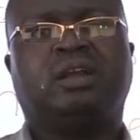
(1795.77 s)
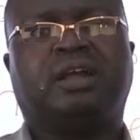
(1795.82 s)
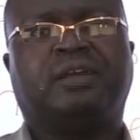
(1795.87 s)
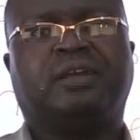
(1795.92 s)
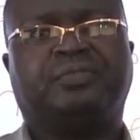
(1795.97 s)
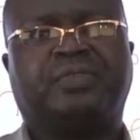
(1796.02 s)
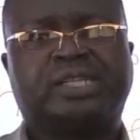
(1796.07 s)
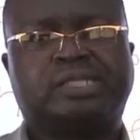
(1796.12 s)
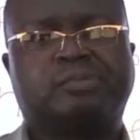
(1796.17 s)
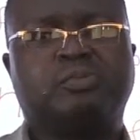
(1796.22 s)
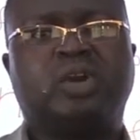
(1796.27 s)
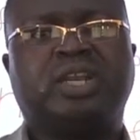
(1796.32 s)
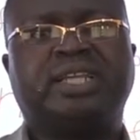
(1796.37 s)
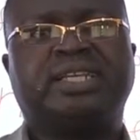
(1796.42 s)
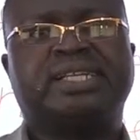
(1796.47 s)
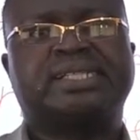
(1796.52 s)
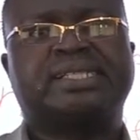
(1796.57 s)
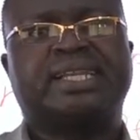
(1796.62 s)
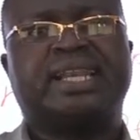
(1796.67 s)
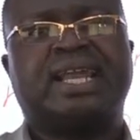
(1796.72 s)
The small
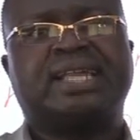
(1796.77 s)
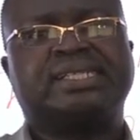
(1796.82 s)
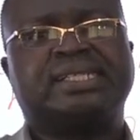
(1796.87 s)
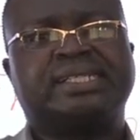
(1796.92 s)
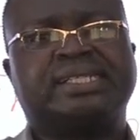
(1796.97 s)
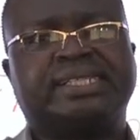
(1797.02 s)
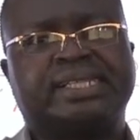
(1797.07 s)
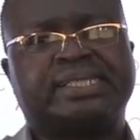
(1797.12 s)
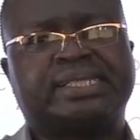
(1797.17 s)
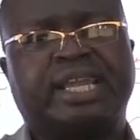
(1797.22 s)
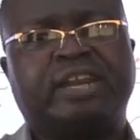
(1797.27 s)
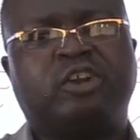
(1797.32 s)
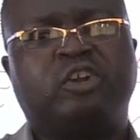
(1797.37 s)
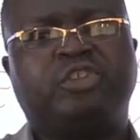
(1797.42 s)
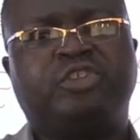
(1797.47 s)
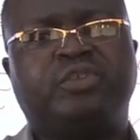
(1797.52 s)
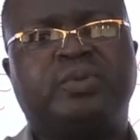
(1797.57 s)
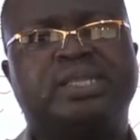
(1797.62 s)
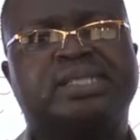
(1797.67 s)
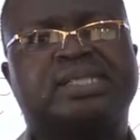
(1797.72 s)
intestine has intestinal
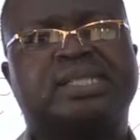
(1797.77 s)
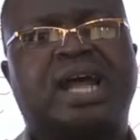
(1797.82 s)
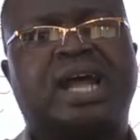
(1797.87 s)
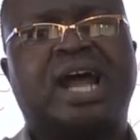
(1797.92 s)
juice